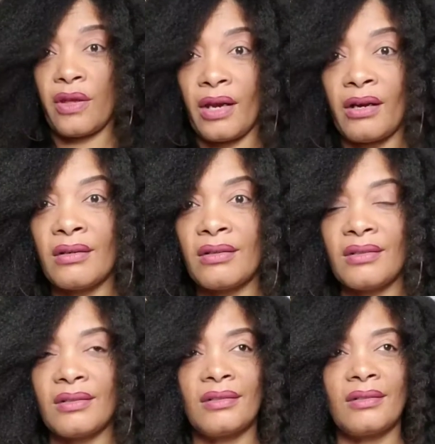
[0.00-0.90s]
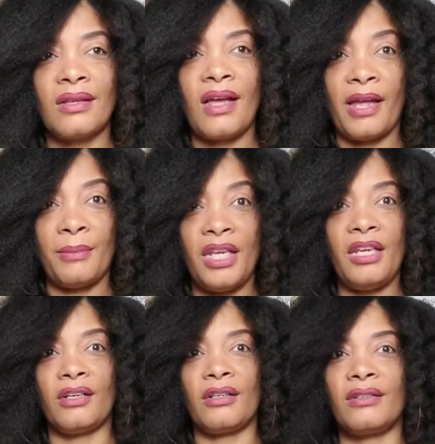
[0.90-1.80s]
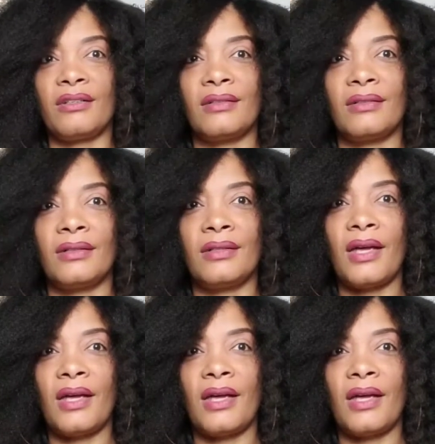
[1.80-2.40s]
You're there, I'm here.